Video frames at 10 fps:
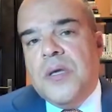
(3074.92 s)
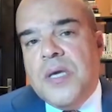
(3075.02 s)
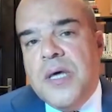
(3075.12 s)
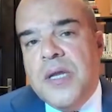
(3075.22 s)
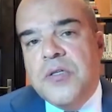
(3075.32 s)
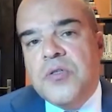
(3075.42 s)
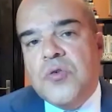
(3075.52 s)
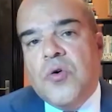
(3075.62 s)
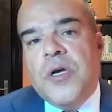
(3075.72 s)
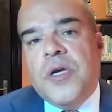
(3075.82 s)
can
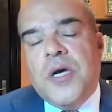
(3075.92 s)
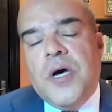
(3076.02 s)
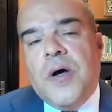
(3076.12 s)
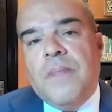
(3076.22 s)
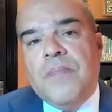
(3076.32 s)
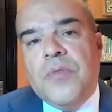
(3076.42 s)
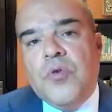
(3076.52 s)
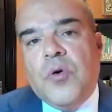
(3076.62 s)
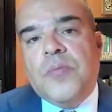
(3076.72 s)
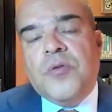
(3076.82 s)
enjoy
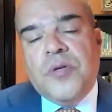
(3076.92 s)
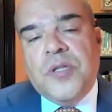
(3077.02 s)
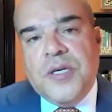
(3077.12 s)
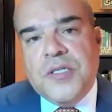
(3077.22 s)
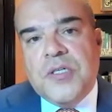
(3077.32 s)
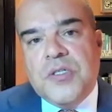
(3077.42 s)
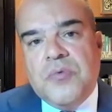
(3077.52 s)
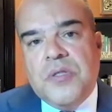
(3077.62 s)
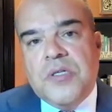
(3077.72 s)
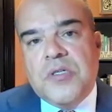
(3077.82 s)
normal relations
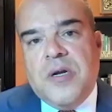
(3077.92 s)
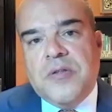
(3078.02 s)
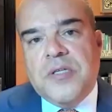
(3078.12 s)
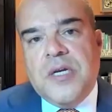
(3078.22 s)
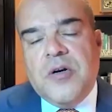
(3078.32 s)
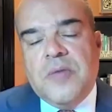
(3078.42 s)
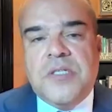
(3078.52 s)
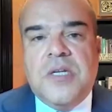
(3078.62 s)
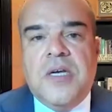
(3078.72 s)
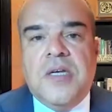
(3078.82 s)
with the surrounding Arab
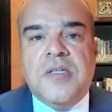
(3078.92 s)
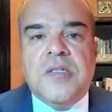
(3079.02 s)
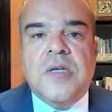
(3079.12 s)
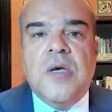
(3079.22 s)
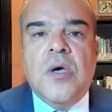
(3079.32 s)
states